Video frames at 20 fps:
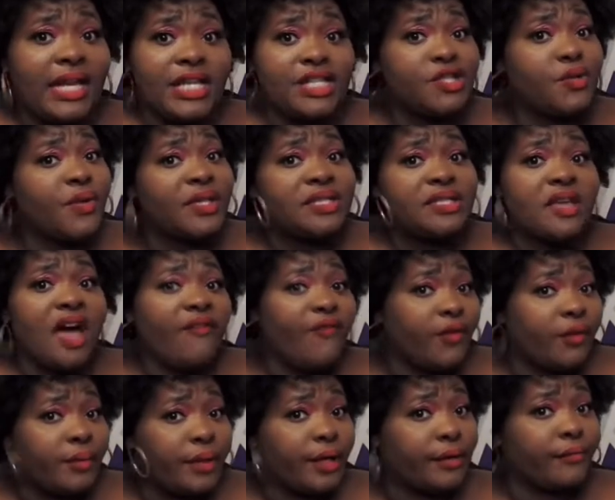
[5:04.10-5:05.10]
into a
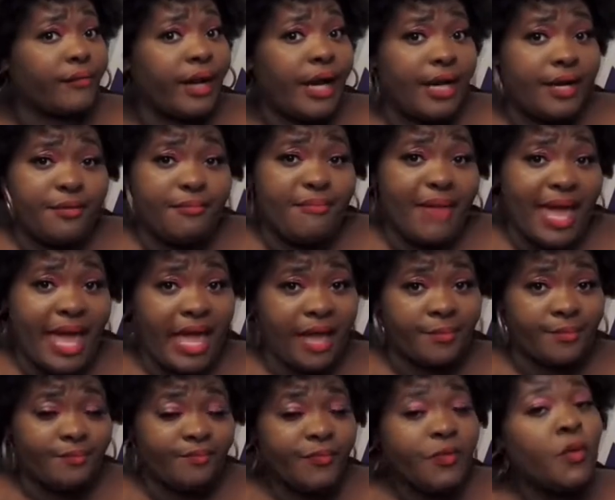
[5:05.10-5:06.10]
scuffle with a random
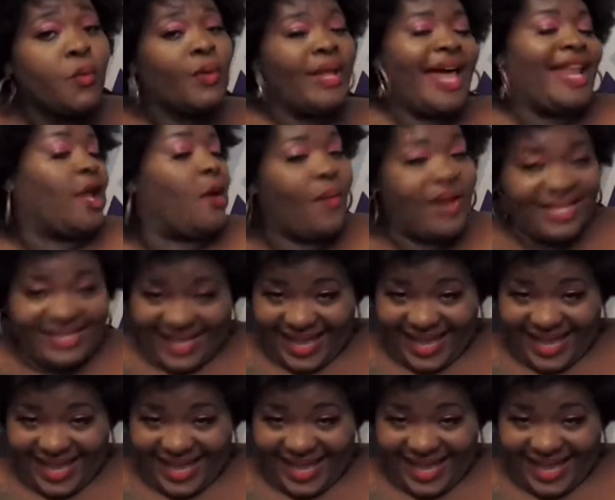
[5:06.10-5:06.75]
man. But I don't want